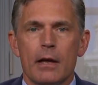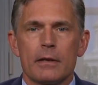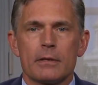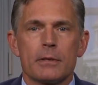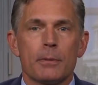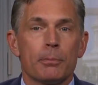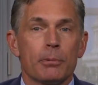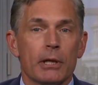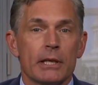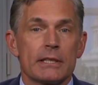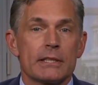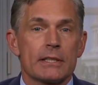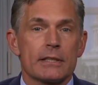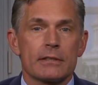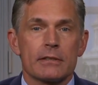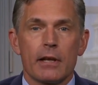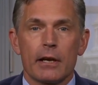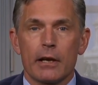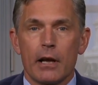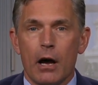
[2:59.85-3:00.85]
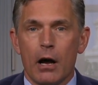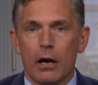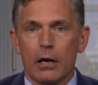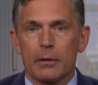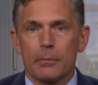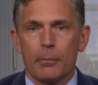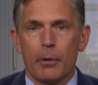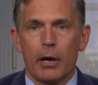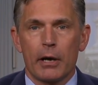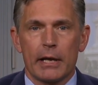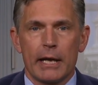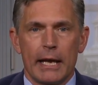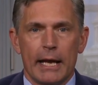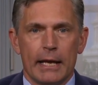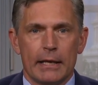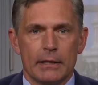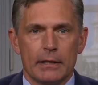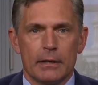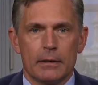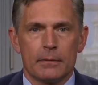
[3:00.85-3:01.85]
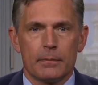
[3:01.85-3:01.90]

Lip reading: to places like Achenbach Canyon.